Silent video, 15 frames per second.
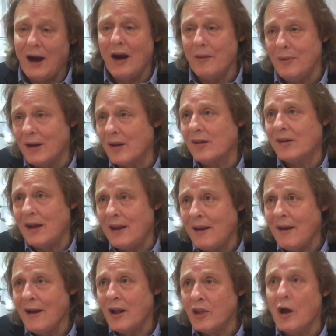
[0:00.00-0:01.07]
I hope you can see,
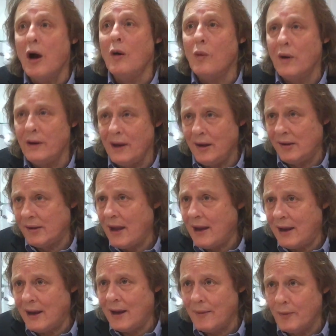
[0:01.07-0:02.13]
no one is
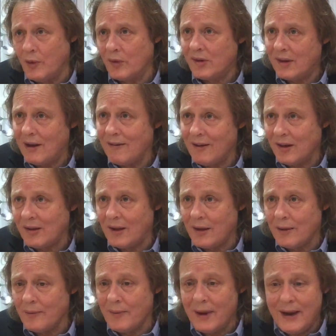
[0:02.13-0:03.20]
taking it more seriously
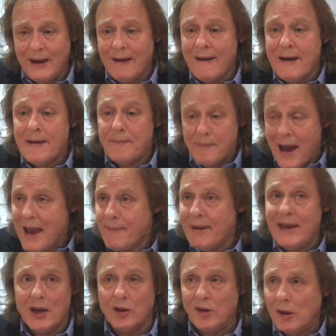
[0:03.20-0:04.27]
than me. Maybe
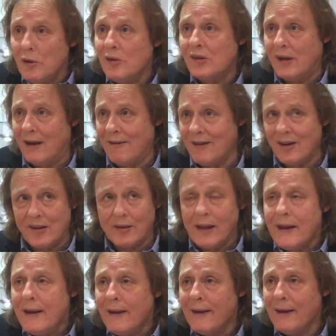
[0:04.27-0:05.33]
too
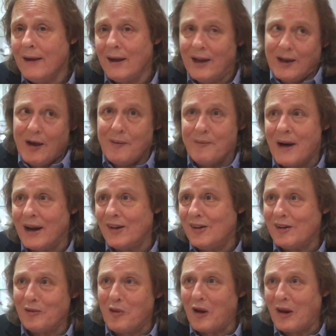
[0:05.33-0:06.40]
seriously. You know,
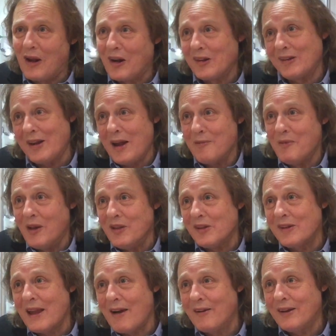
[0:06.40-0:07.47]
managers what last ten months
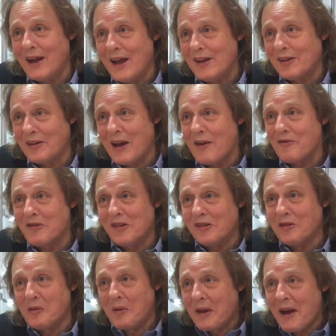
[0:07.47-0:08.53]
nowadays on average
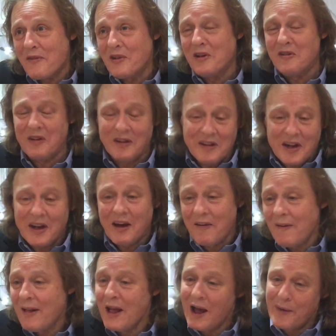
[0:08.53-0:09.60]
or whatever, and you know,
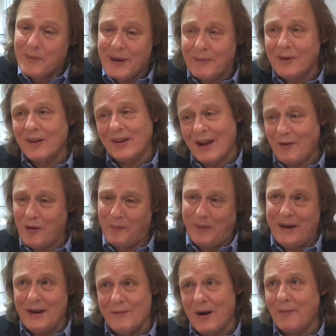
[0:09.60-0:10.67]
and people would say, well,
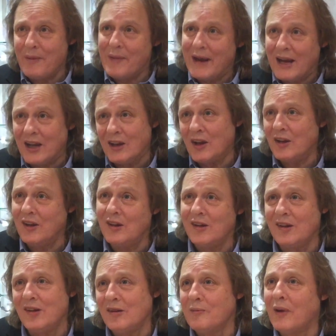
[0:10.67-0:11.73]
Pete, you might be making another
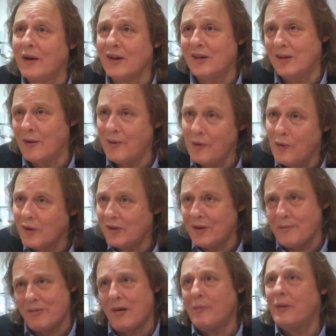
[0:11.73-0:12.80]
decision by the summer. What's the
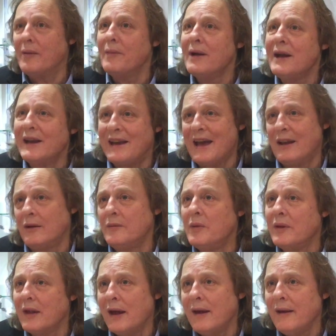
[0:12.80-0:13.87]
problem? Get on
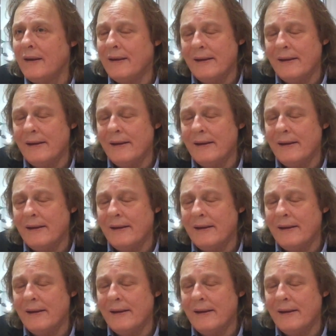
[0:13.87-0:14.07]
with it.